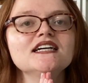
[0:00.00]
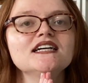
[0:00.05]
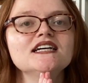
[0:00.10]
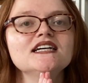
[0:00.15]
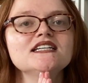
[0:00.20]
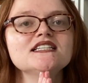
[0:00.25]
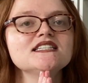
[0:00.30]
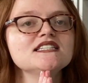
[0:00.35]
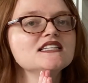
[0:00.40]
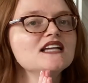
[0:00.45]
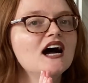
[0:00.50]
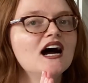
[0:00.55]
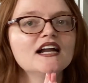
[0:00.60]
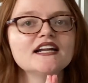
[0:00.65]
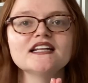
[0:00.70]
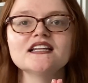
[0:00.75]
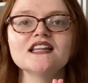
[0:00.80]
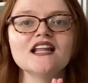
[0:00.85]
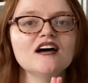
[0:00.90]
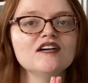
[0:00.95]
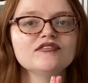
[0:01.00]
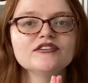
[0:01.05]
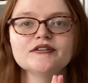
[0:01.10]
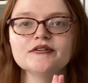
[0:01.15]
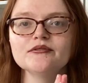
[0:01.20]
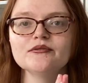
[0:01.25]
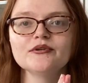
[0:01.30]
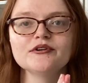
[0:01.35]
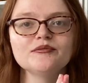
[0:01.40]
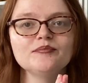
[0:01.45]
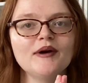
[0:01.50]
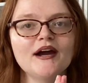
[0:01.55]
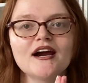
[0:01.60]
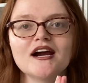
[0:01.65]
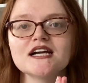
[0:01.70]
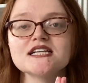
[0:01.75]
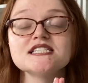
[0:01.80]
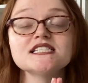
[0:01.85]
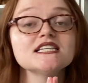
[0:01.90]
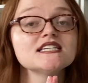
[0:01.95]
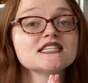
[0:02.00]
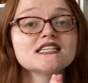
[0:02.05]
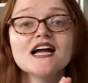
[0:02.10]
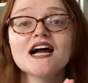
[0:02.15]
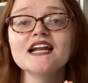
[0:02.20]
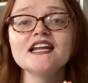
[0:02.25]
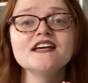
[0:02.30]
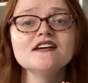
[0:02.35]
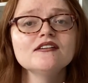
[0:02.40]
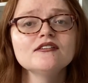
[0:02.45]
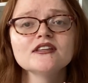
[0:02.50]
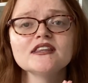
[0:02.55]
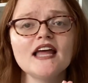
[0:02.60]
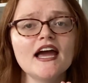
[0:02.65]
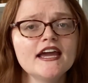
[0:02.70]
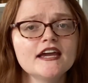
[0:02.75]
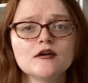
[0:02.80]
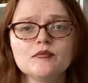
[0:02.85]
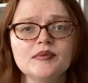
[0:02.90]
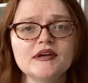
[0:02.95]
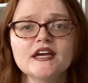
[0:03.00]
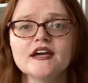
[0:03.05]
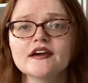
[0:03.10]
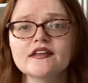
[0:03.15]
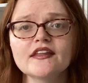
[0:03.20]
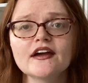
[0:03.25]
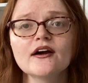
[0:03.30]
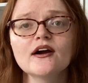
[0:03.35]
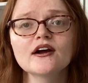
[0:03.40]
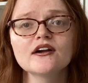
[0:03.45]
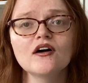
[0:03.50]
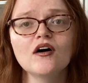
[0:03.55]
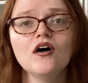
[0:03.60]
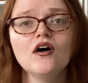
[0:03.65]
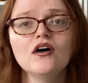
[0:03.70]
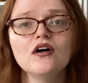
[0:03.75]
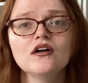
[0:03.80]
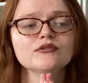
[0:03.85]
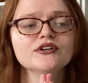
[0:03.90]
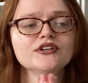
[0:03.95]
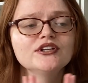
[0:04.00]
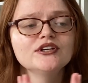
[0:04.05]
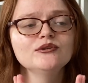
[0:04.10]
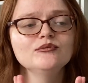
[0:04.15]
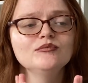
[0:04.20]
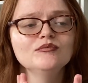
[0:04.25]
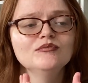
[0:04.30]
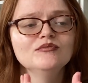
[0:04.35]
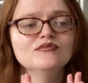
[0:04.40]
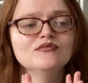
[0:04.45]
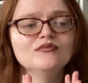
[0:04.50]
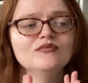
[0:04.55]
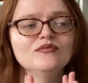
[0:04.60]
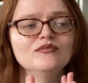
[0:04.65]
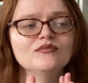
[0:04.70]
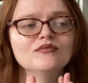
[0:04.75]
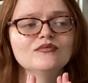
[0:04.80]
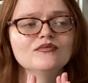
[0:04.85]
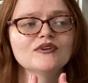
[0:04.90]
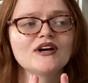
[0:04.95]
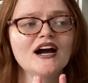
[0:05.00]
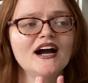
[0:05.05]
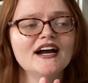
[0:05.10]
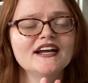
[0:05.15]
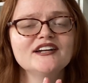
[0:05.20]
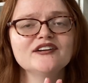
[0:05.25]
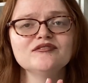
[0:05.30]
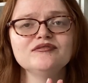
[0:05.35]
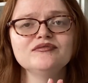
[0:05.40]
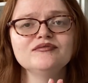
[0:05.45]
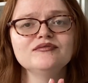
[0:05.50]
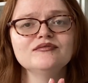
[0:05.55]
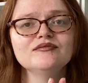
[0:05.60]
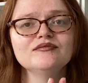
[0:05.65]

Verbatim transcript: is not in love with Paris, does not like being there at all, really kind of